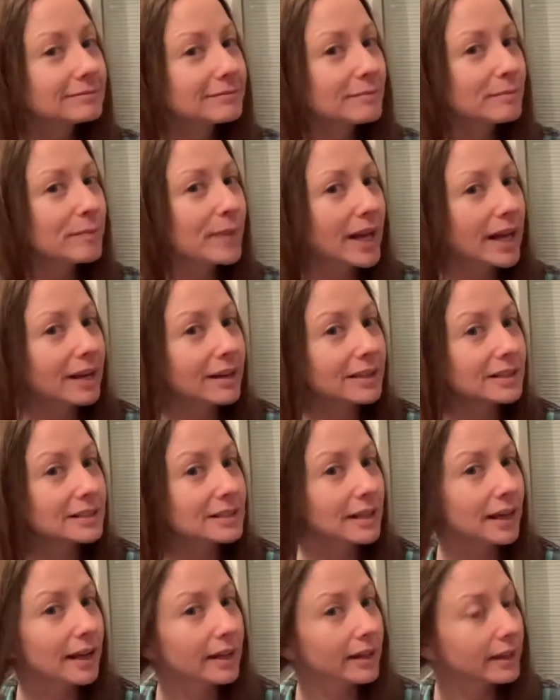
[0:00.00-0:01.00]
My hair is
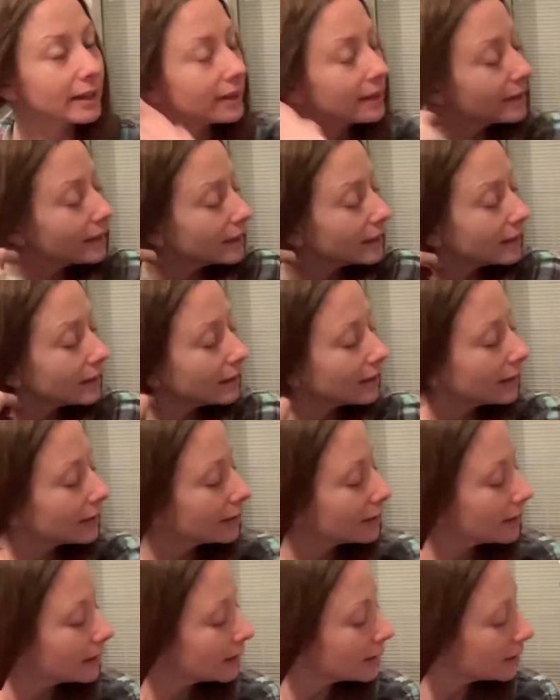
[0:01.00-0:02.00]
kind of thin at
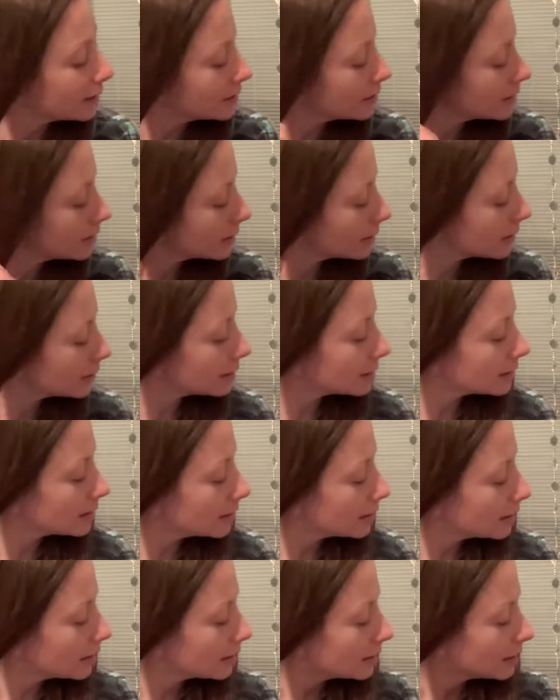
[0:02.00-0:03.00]
the ends,
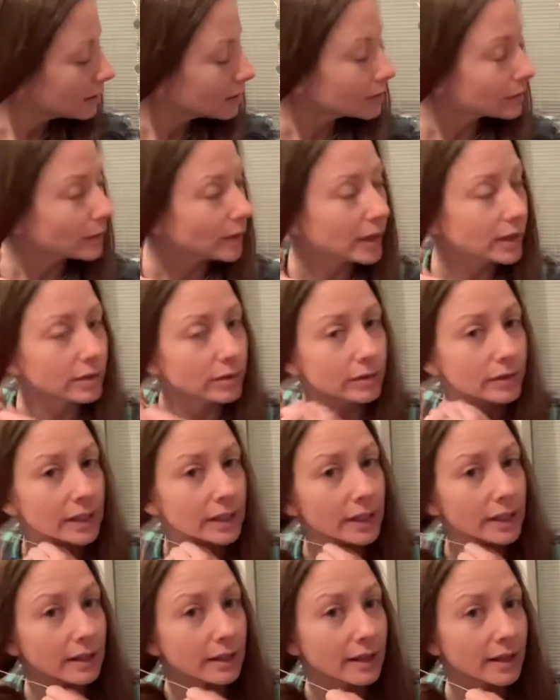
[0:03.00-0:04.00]
so I don't
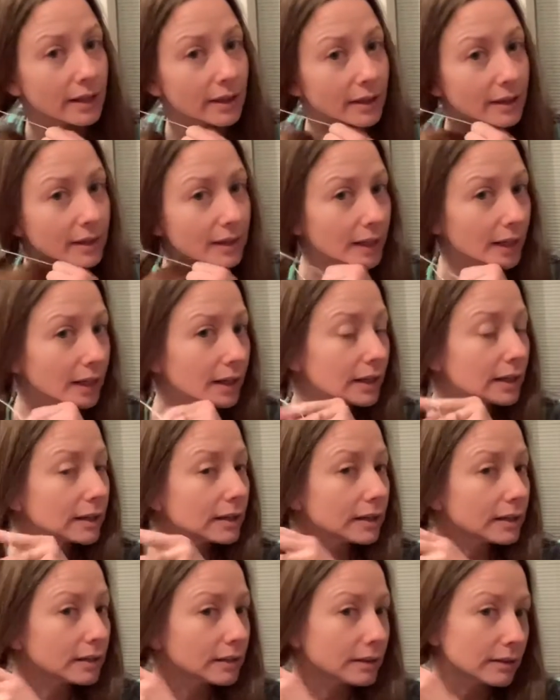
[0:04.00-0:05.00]
need a thick,
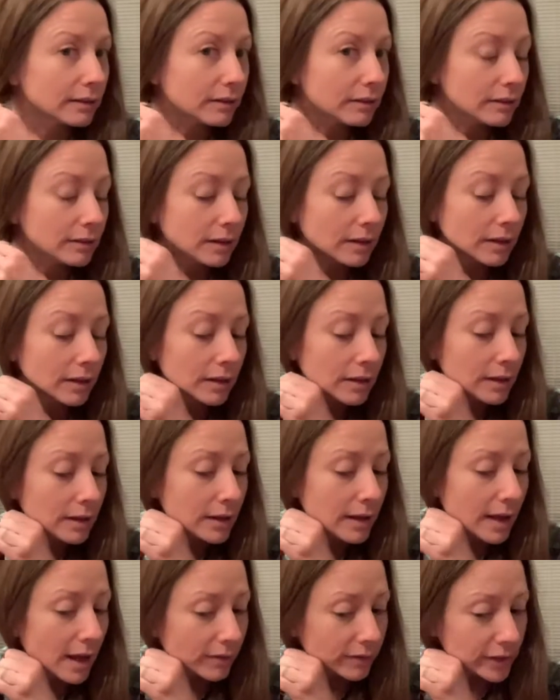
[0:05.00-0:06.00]

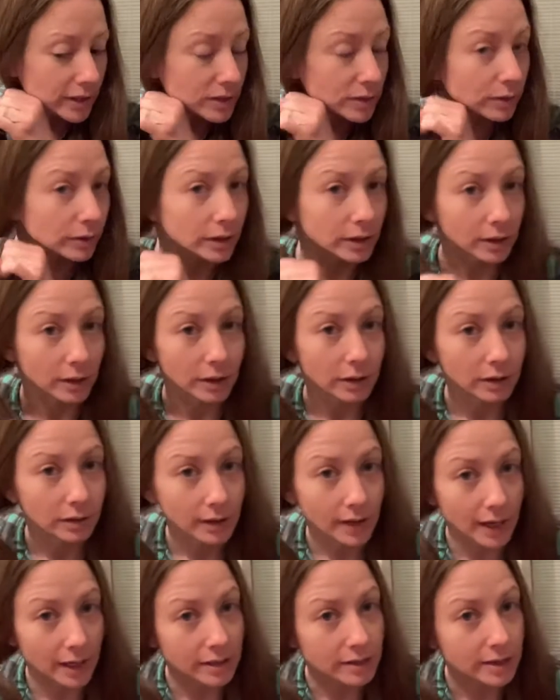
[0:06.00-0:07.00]
heavy-duty
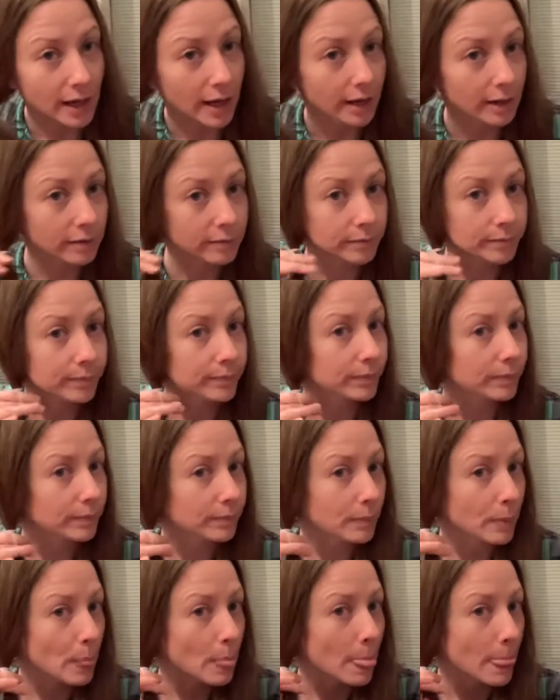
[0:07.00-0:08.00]
hair tie.
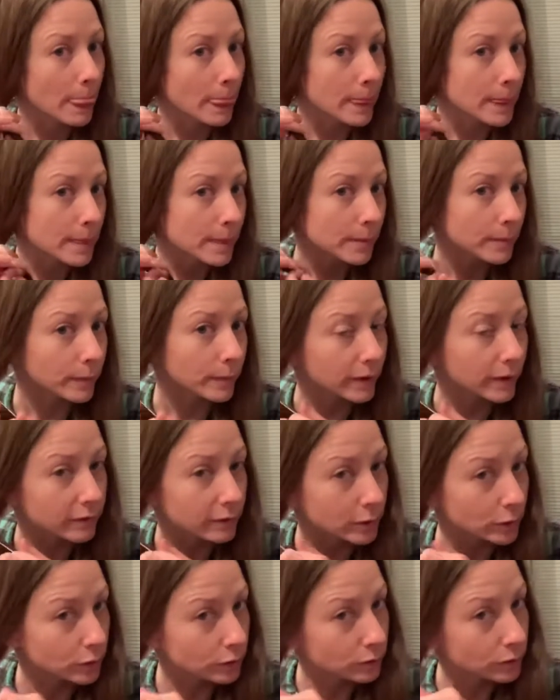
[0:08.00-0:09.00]
Whatever
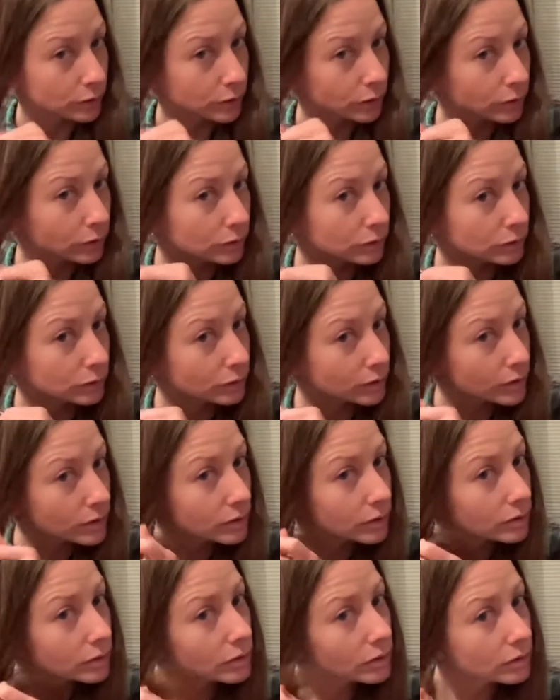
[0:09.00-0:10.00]
you
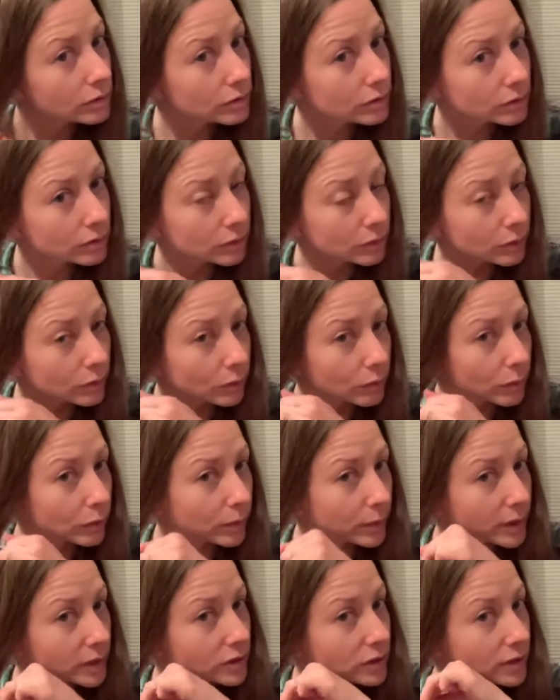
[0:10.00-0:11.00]
use will
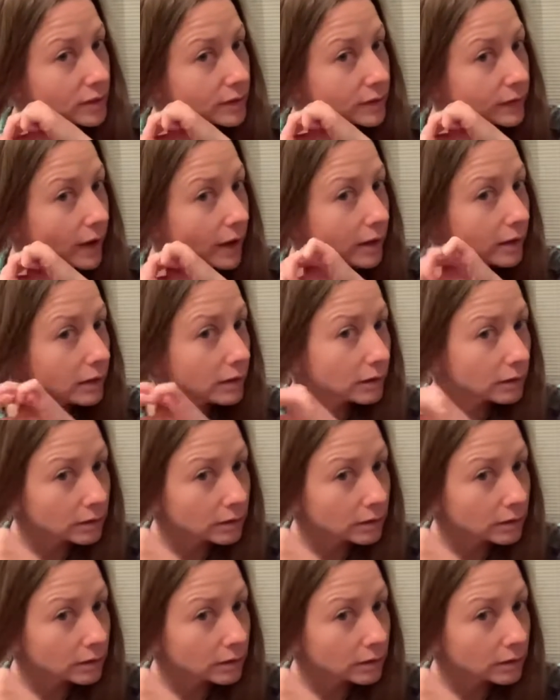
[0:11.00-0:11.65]
be just fine.